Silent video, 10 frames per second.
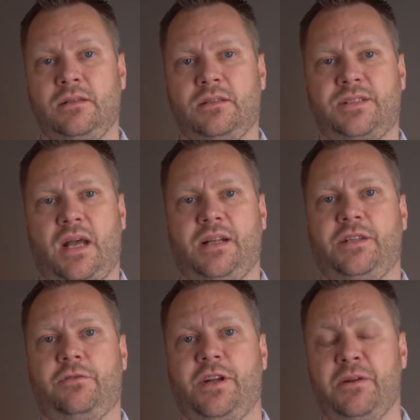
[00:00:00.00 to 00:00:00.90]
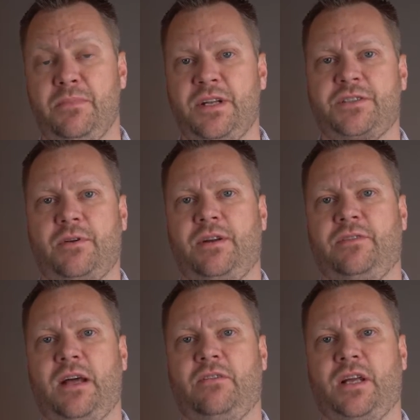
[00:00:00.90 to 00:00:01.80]
Sign into an administrative
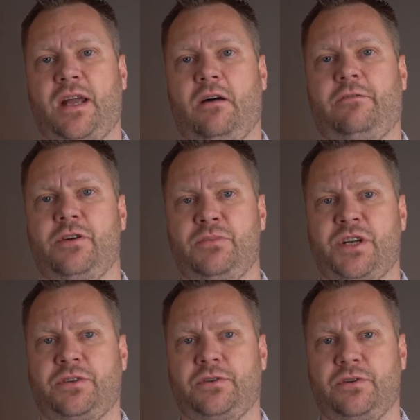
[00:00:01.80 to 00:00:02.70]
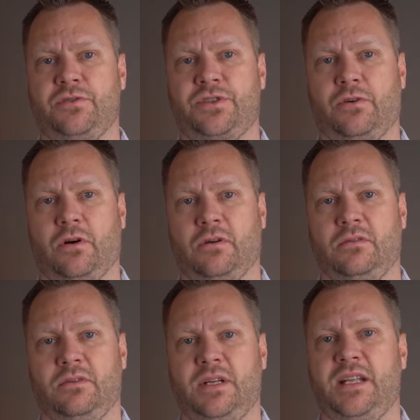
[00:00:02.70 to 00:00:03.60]
level account for your Magento 2 store.
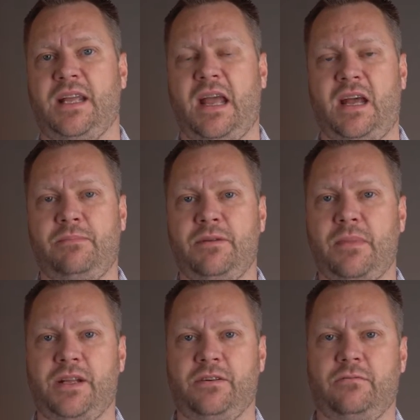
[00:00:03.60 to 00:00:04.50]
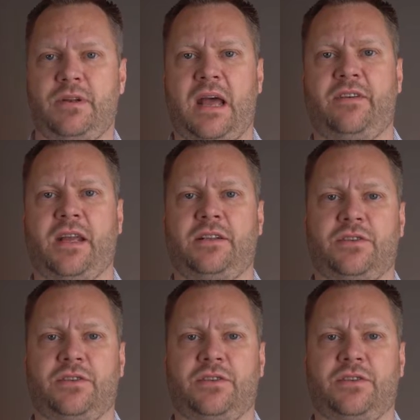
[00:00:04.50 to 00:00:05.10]
In the admin menu, navigate